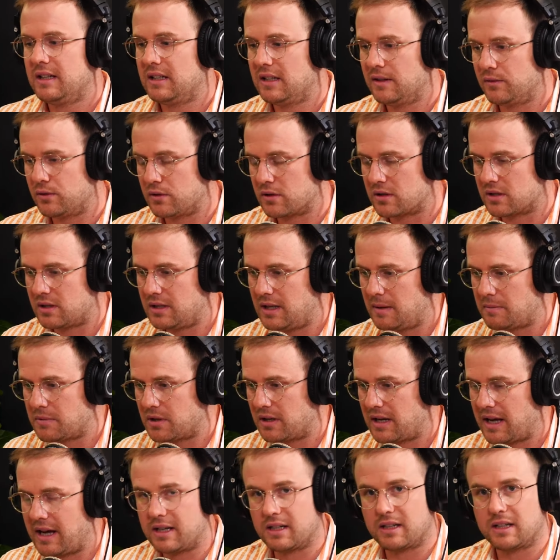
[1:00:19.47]
Gives you steps
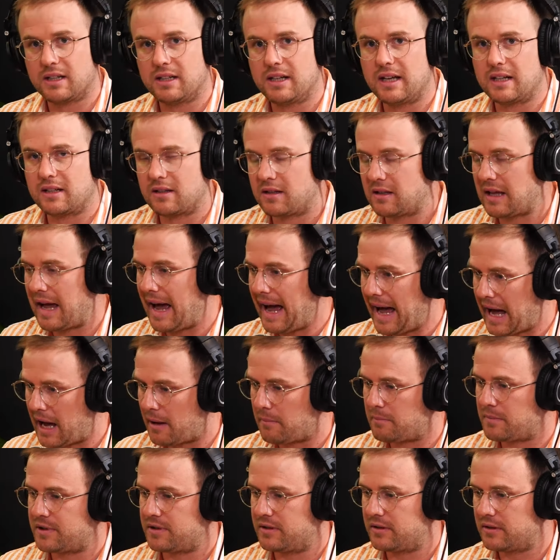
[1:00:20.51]
on how to connect
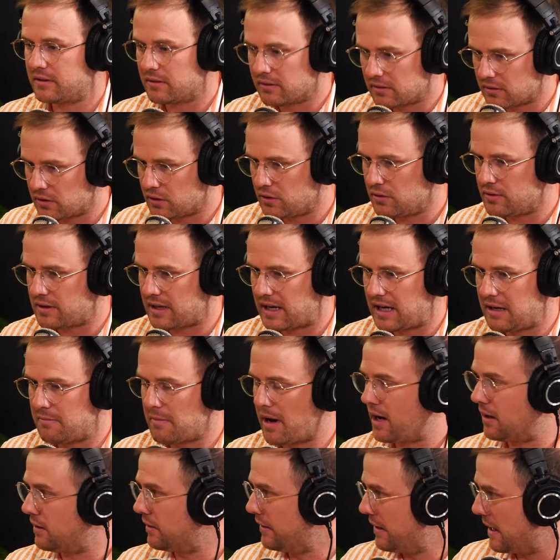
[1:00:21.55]
apps and use
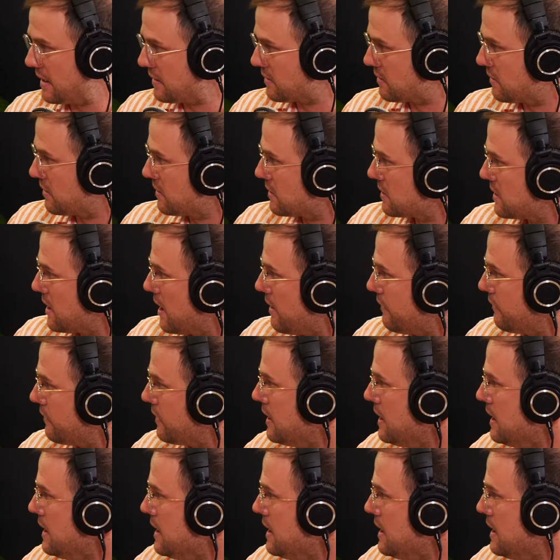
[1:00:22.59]
email and that sort of stuff.